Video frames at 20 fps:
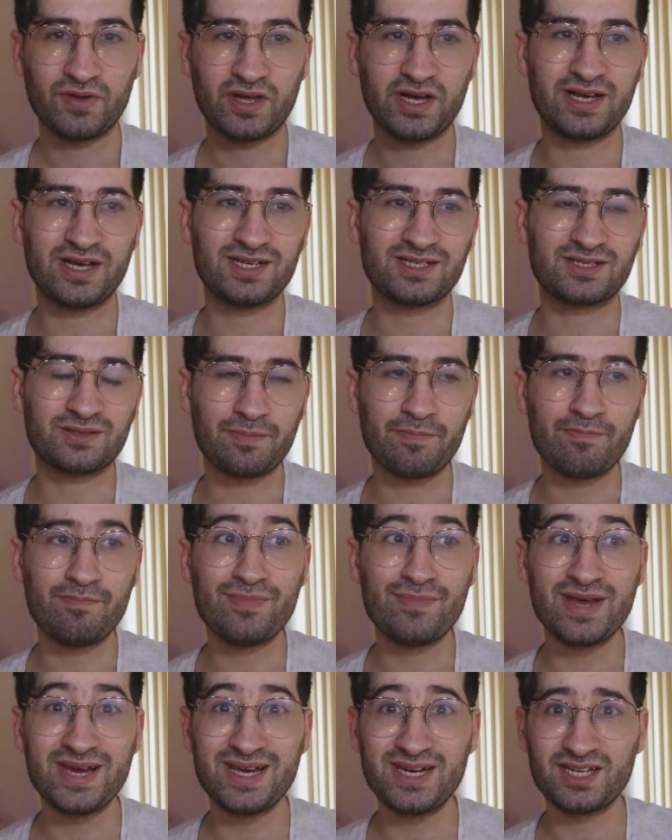is
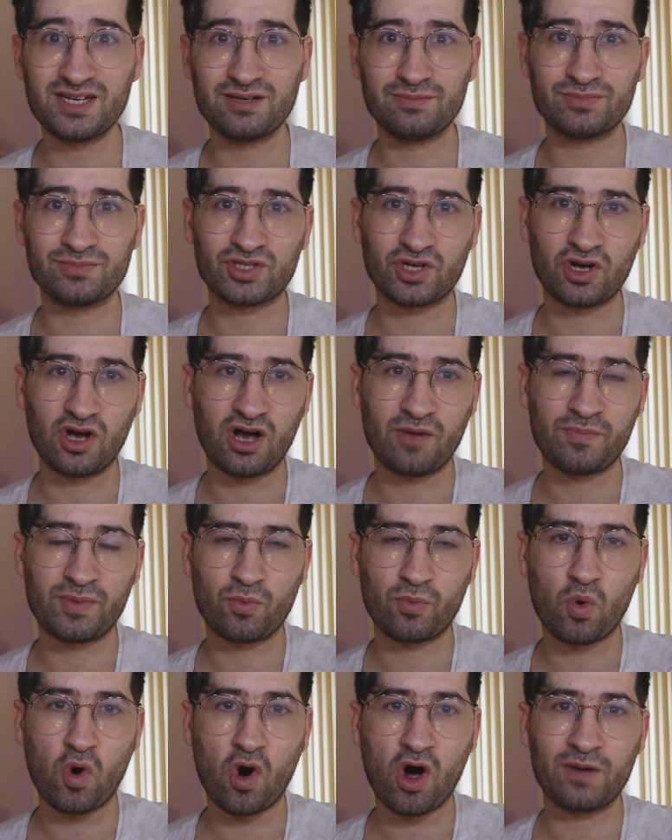medium term,
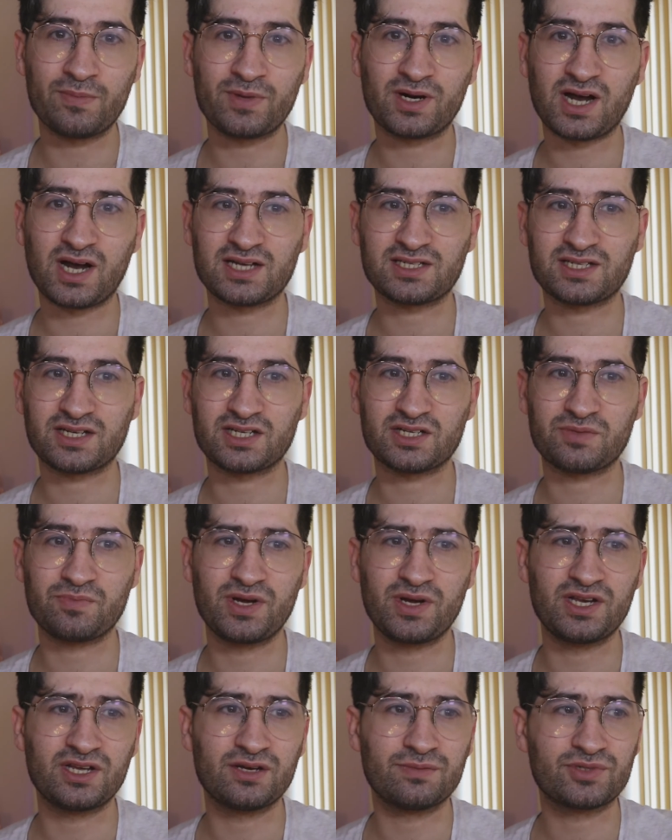and what I'm classing as
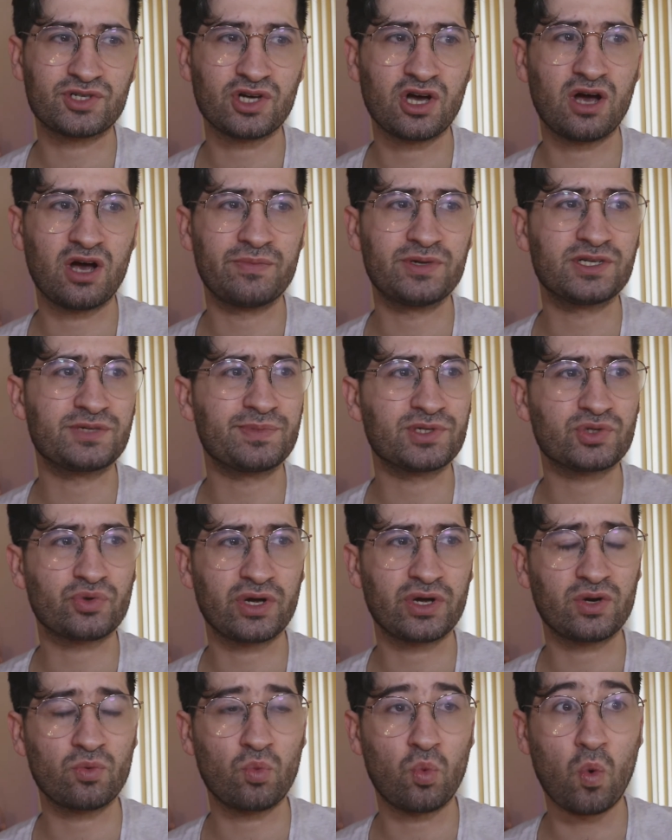medium term is
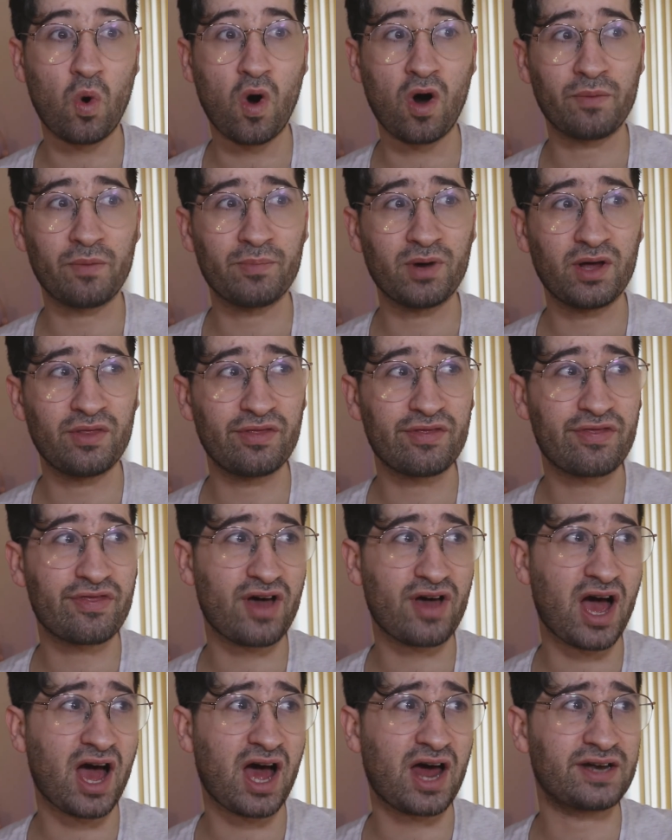between 1
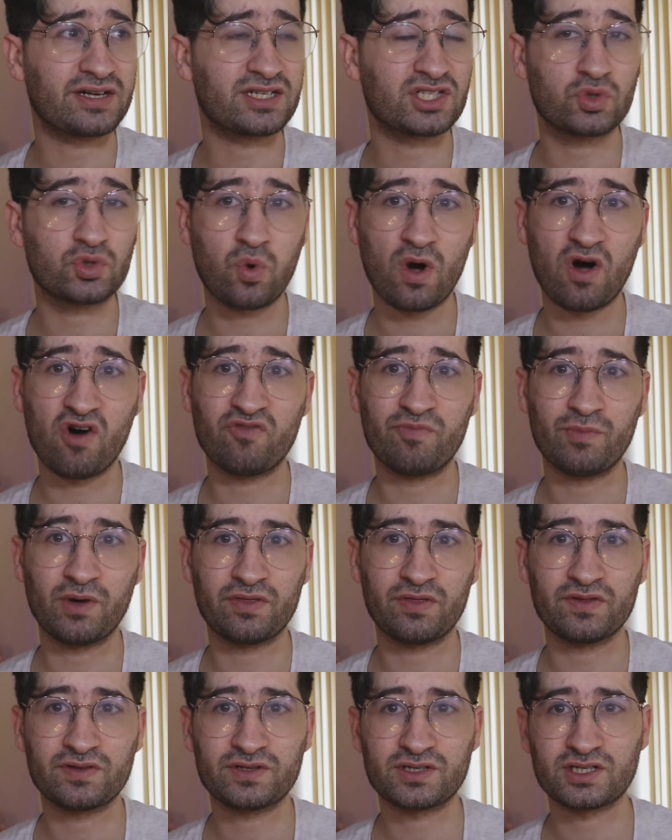month and 12
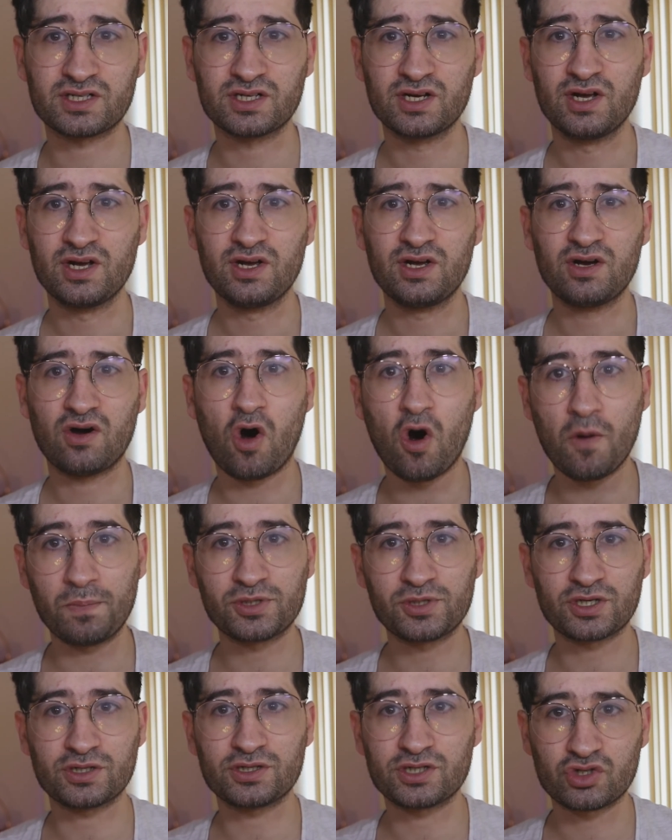months
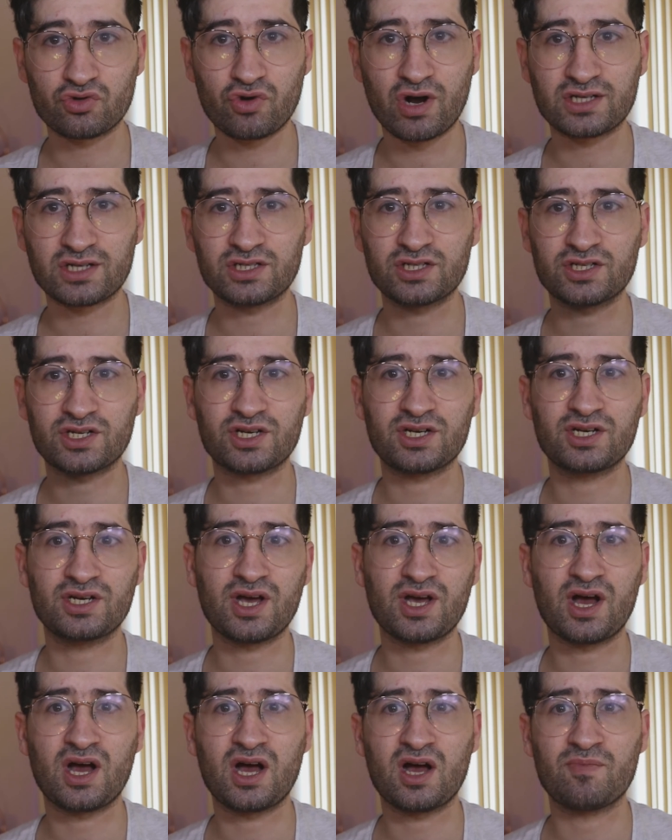option
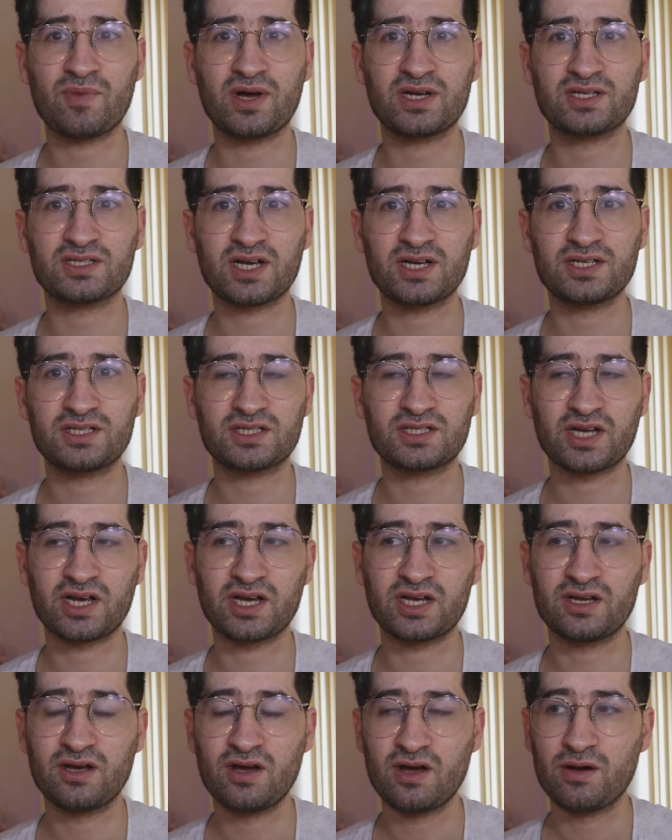strategy and
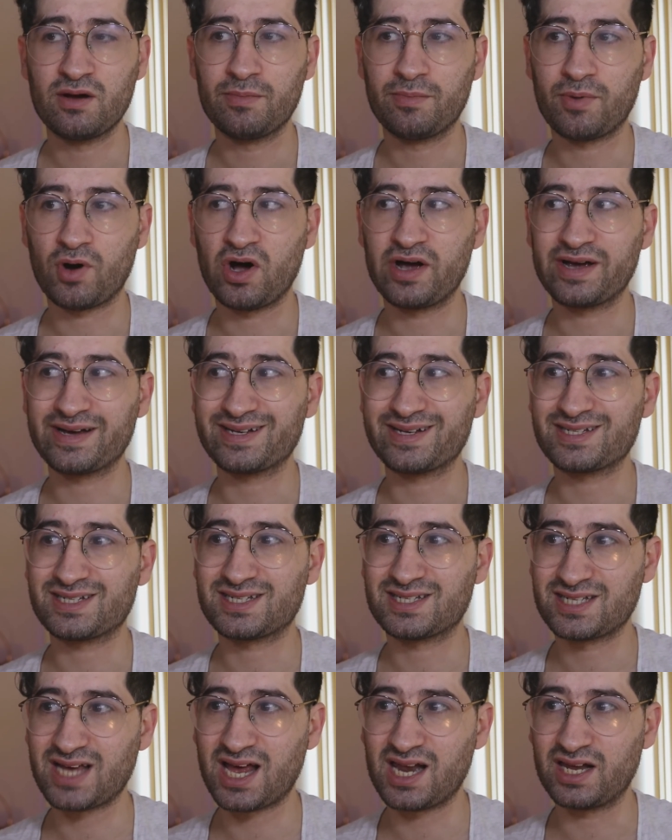day-to-day buying and
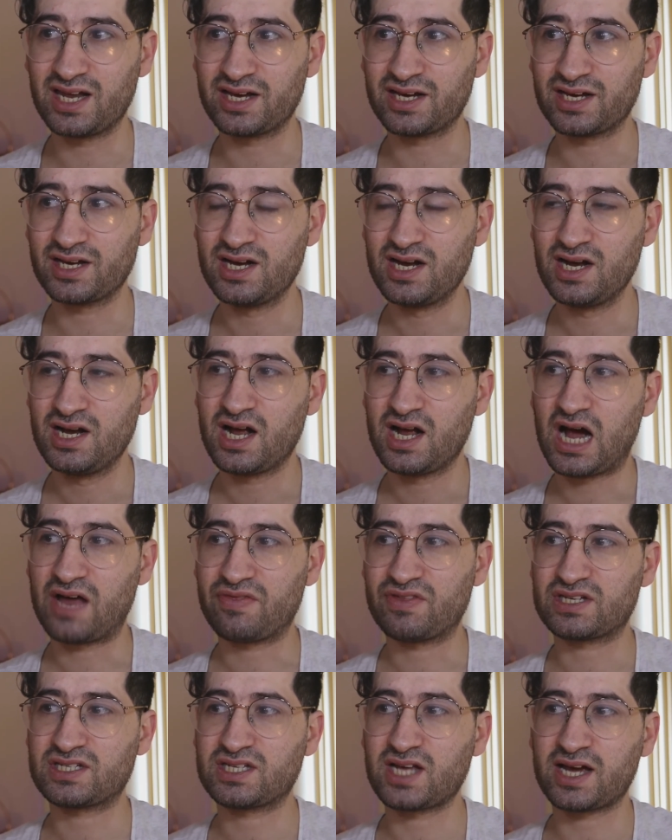selling.
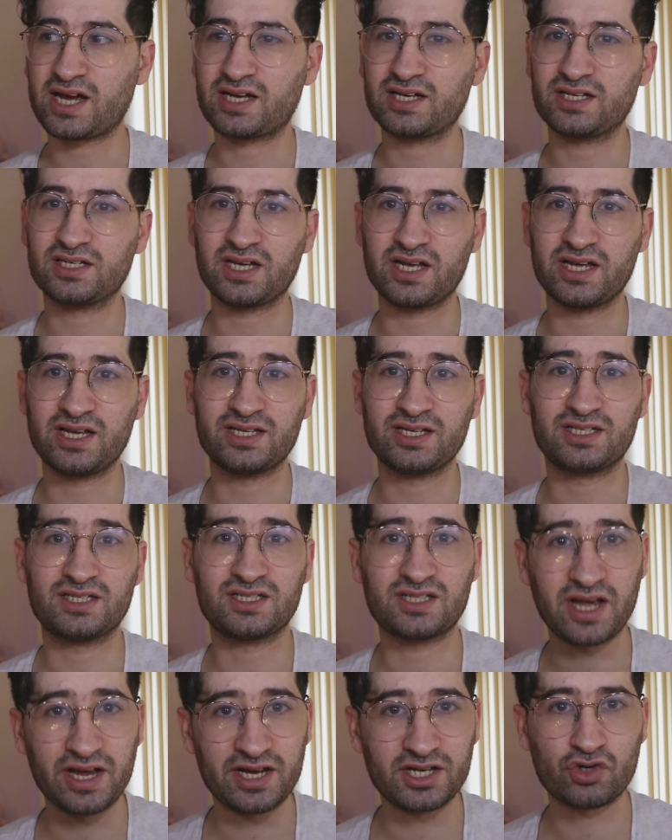And the second is
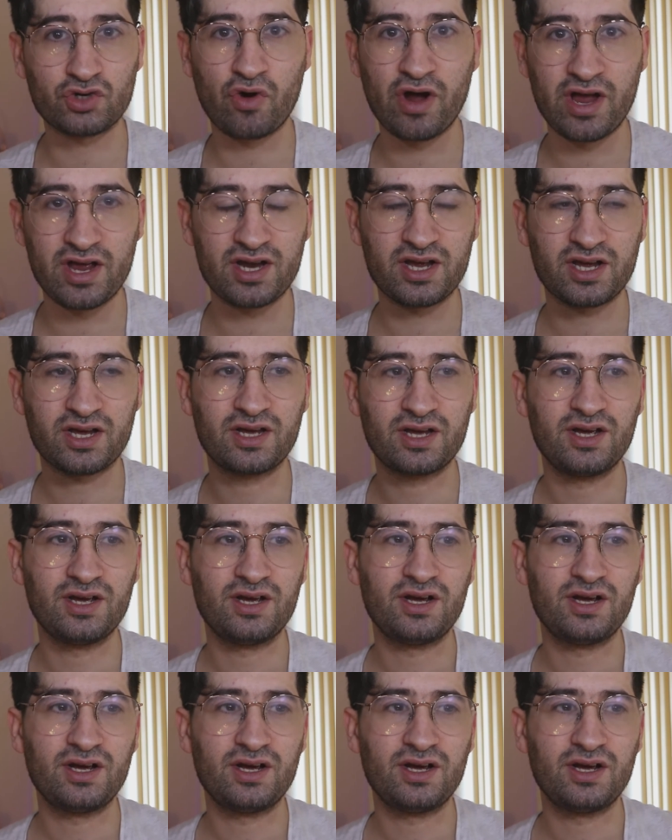day trading.